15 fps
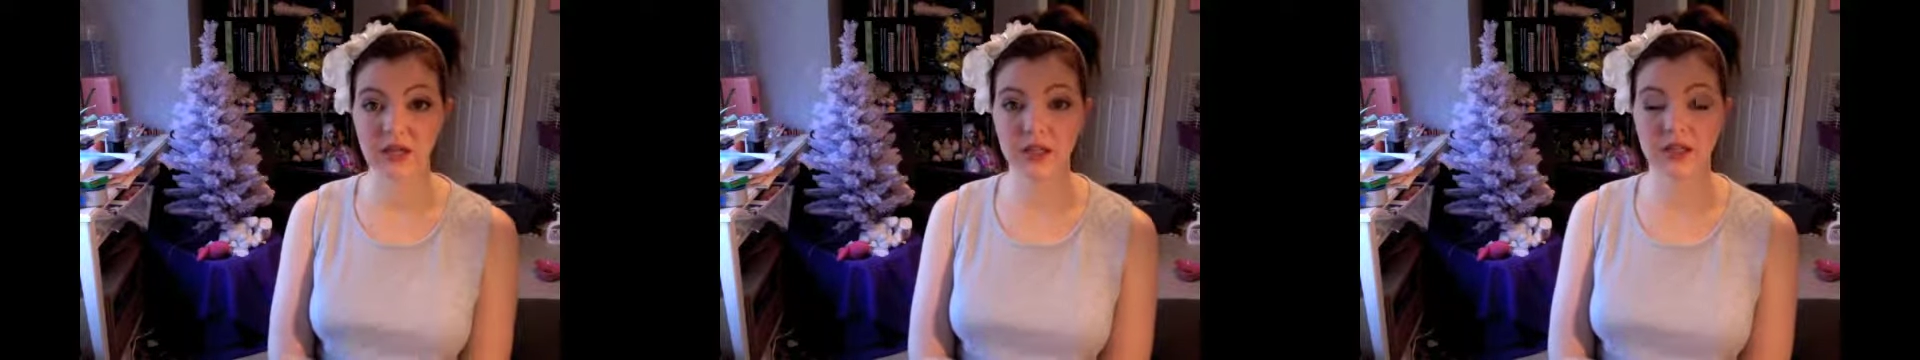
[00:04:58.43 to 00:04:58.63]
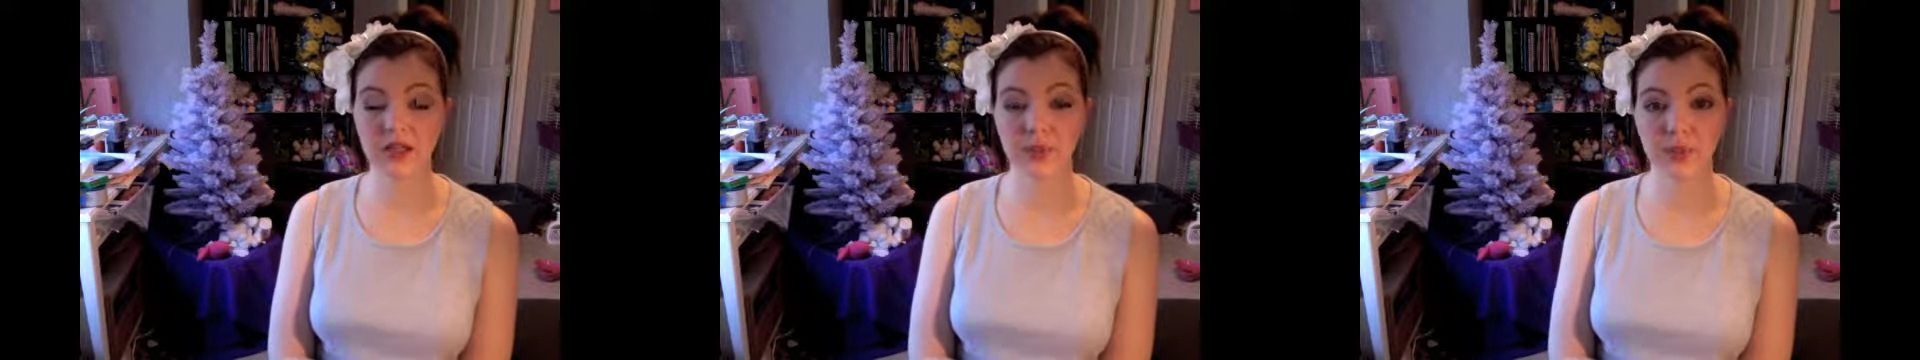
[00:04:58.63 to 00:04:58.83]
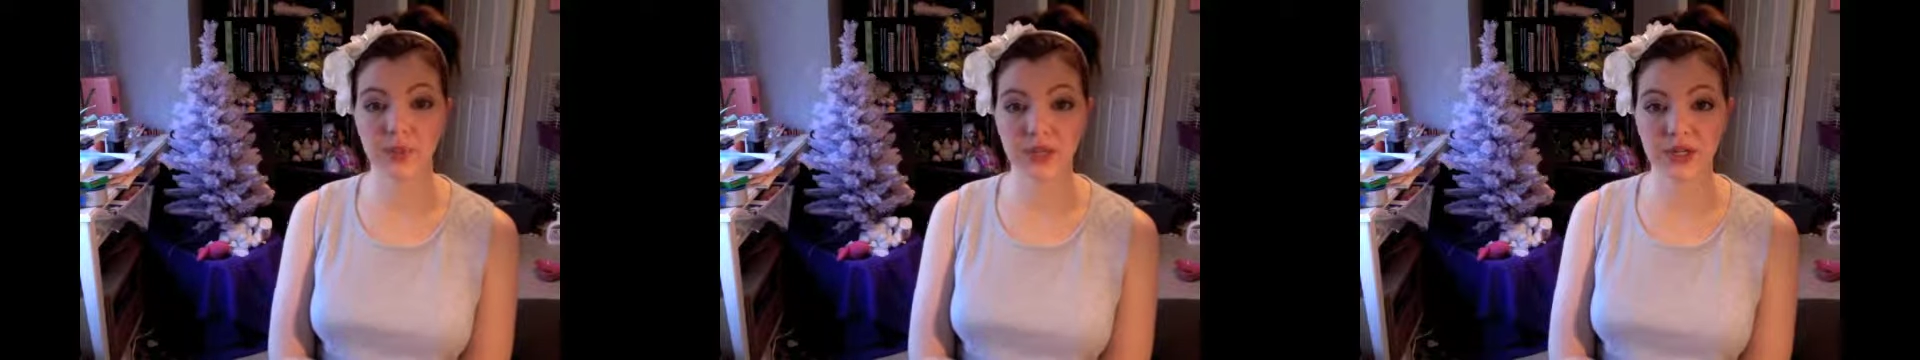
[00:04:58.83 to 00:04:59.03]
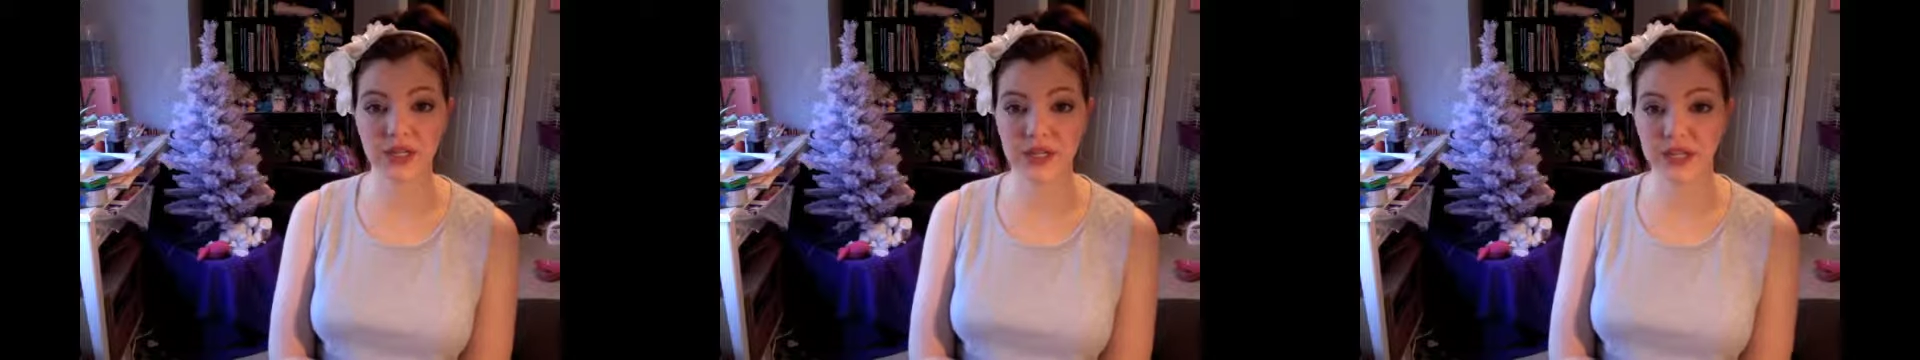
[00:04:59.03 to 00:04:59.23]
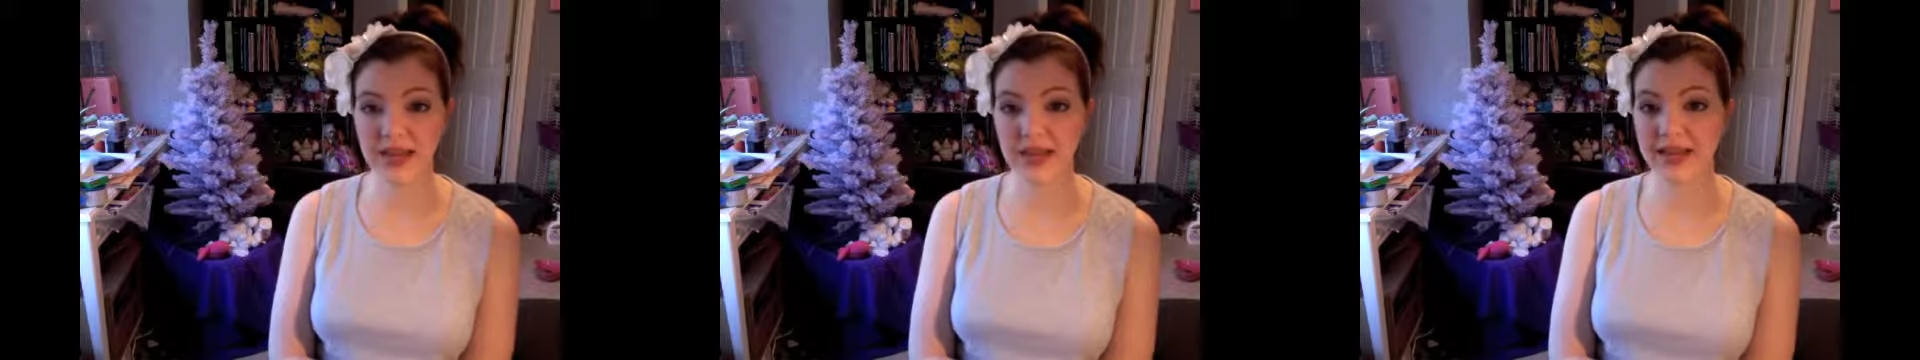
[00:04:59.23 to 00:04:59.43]
It's
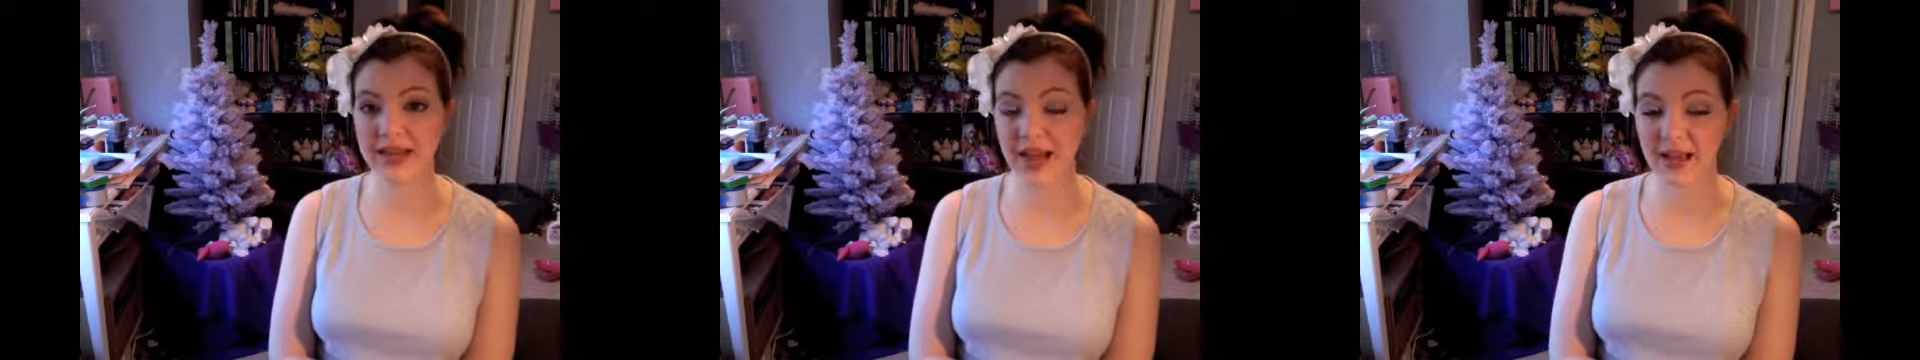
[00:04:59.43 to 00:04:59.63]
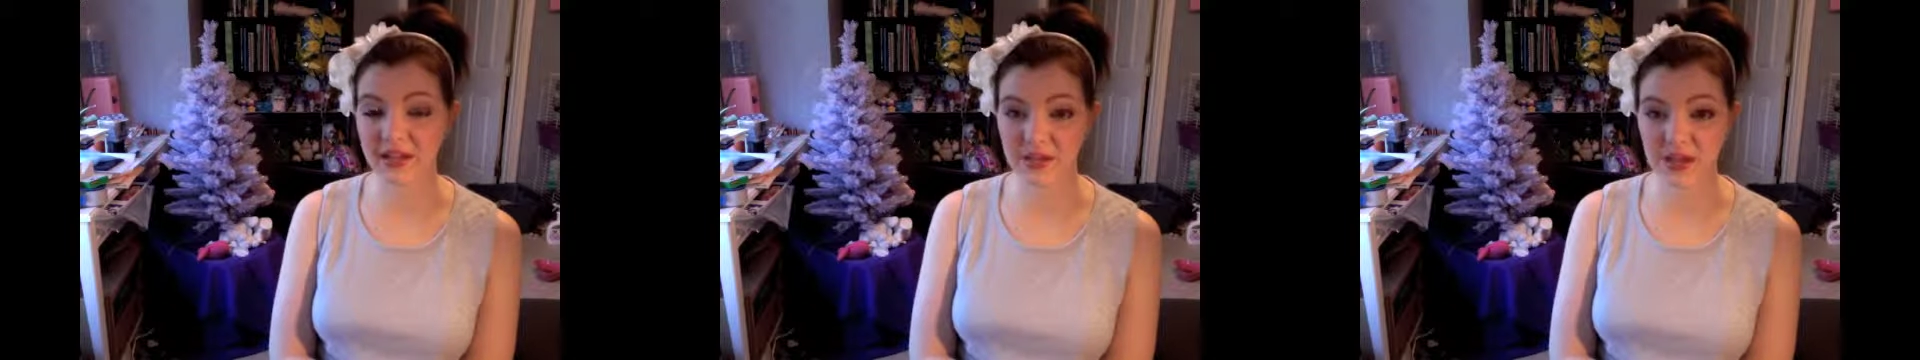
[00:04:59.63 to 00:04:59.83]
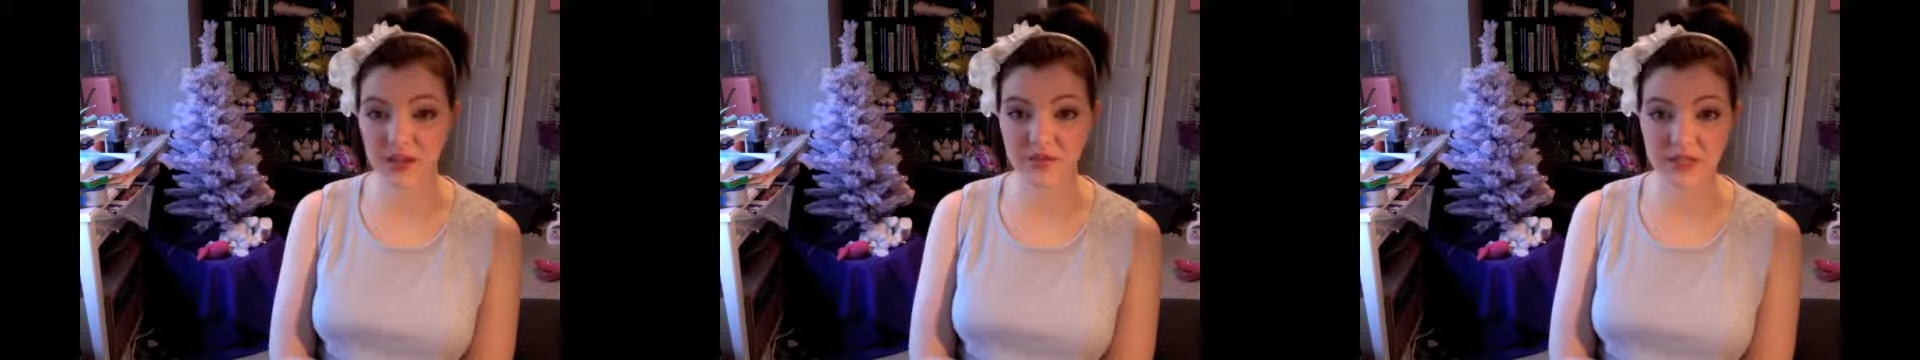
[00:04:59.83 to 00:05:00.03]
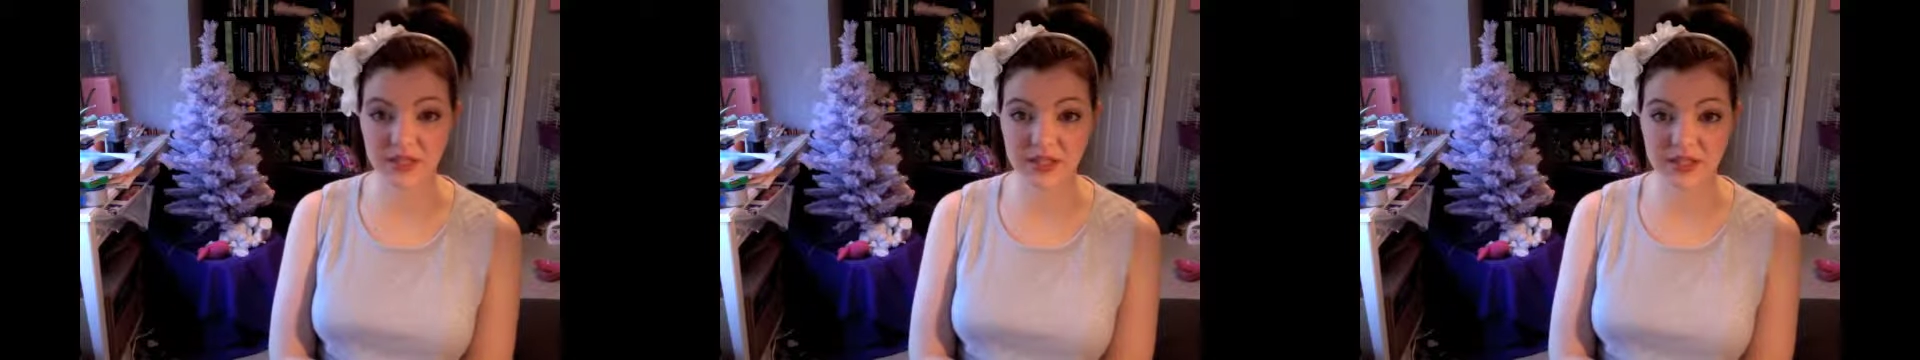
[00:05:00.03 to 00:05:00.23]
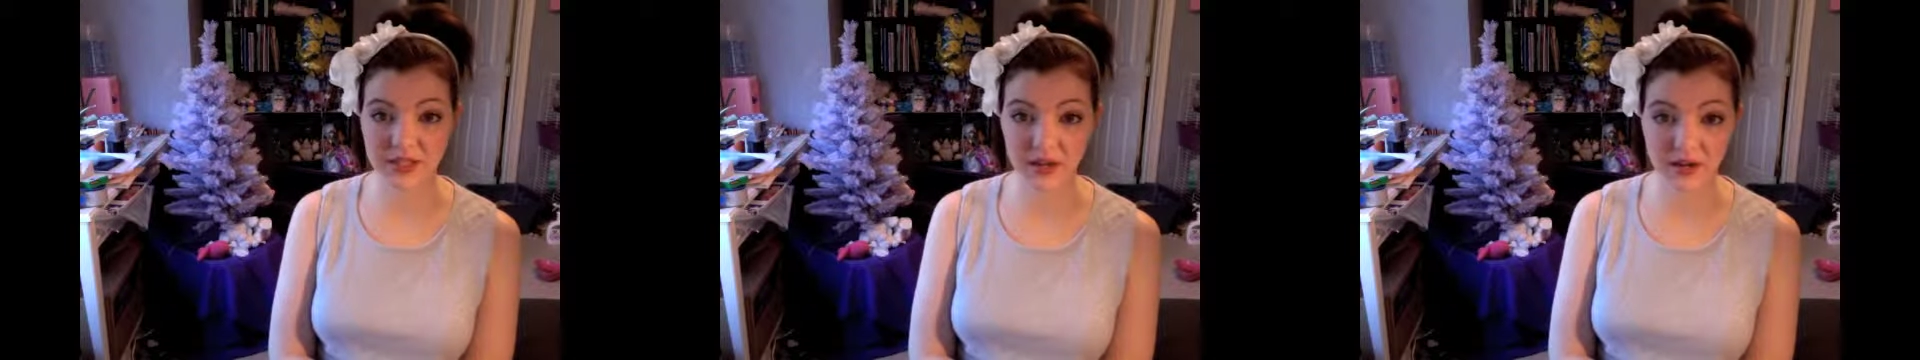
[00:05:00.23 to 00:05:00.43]

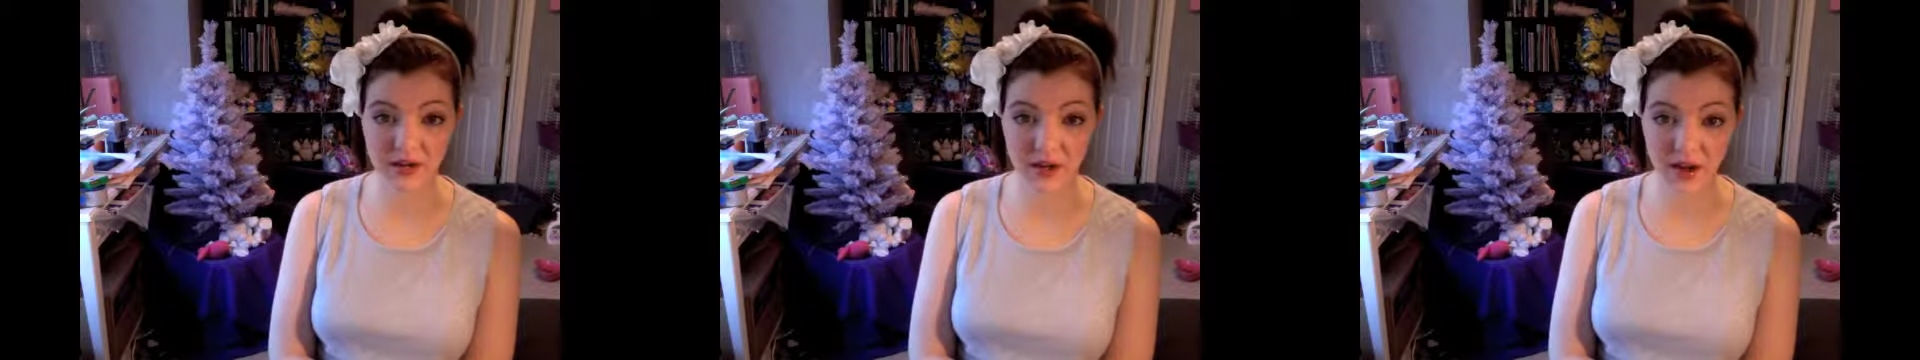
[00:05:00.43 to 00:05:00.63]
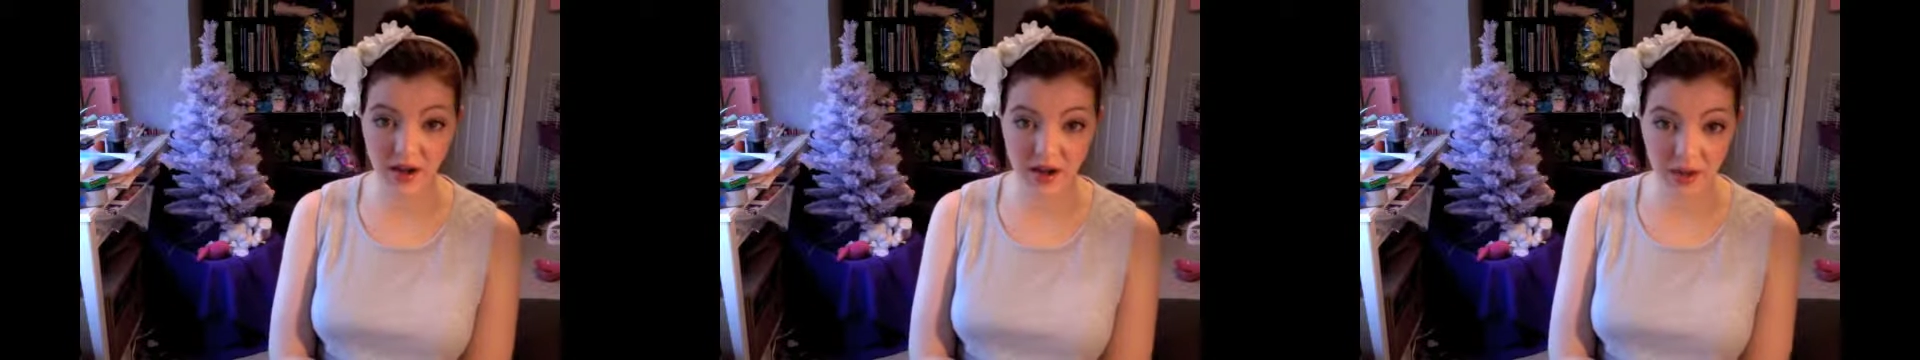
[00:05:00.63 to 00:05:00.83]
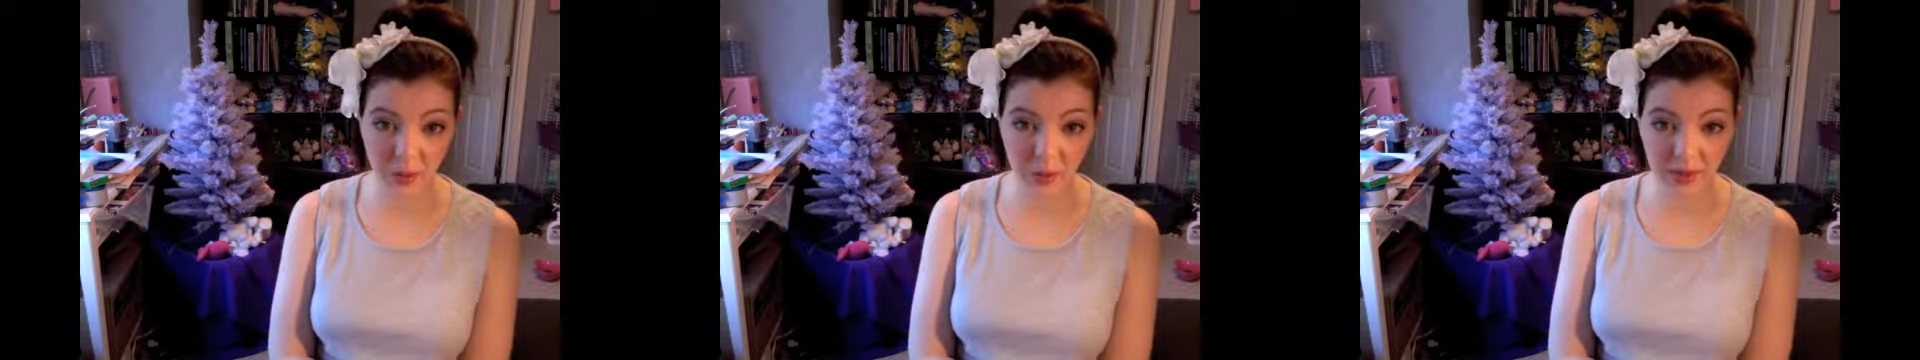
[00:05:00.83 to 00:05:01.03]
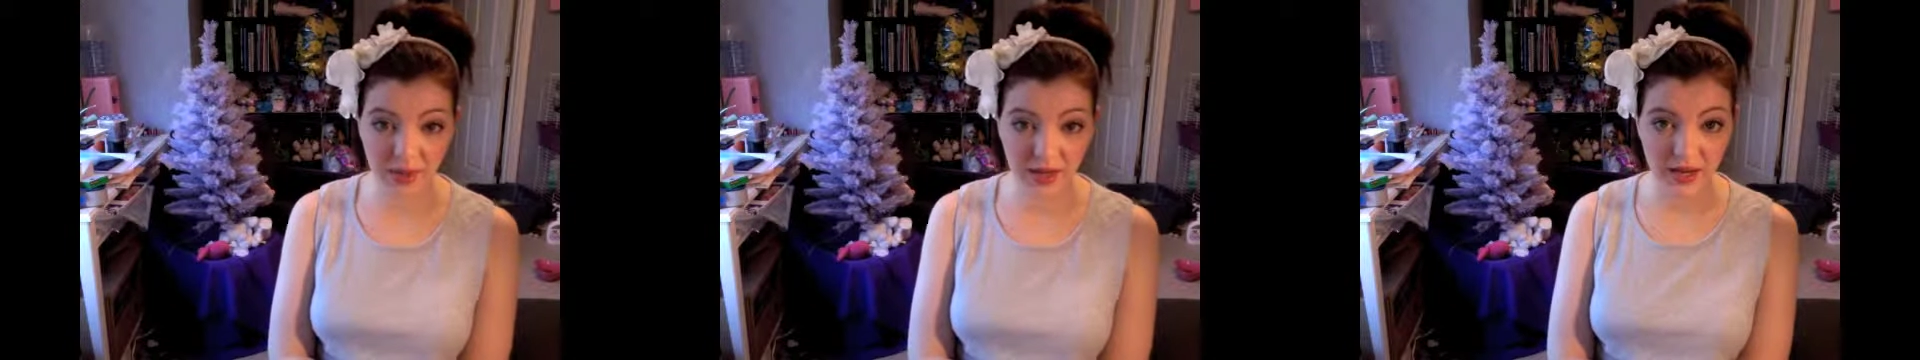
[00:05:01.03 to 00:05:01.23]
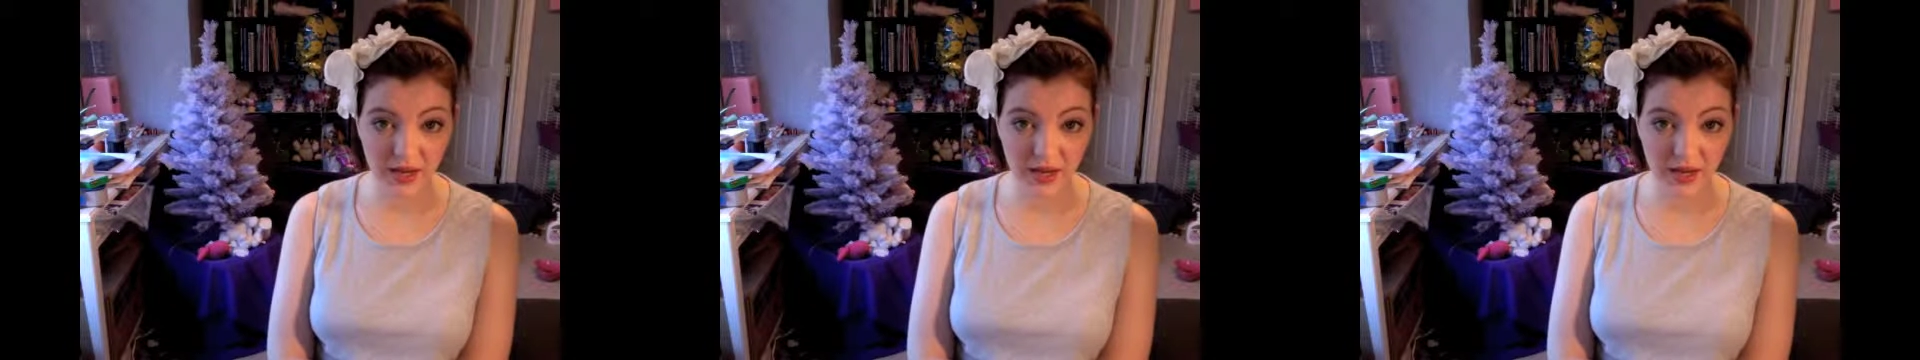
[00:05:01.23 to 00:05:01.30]
booking@ashevans.com.